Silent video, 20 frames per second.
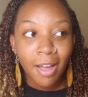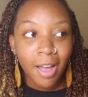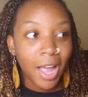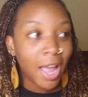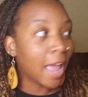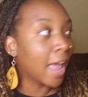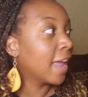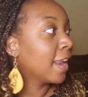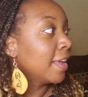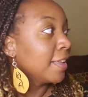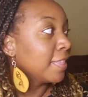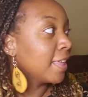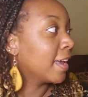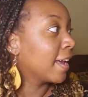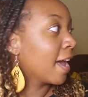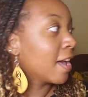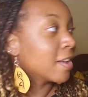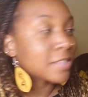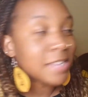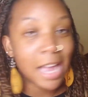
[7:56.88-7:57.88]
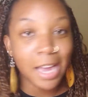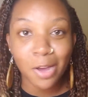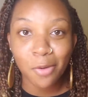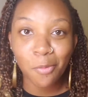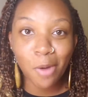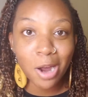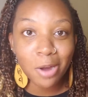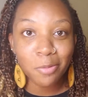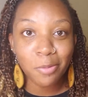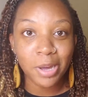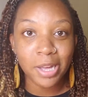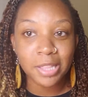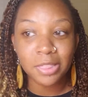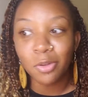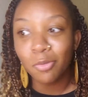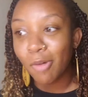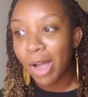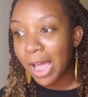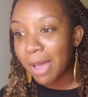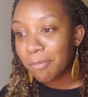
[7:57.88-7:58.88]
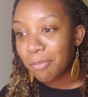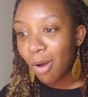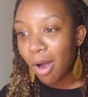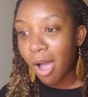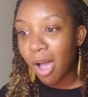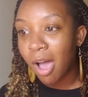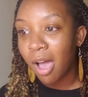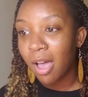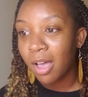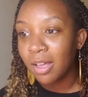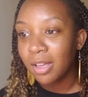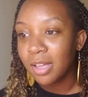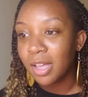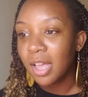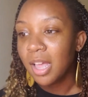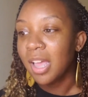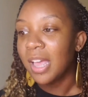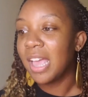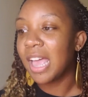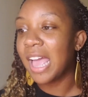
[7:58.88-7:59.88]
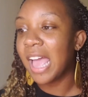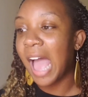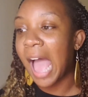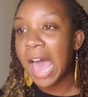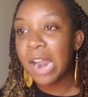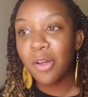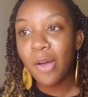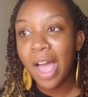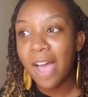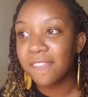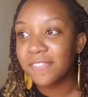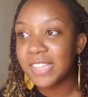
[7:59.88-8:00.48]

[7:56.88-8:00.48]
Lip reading: Anything else I can work with, the right bra. I don't have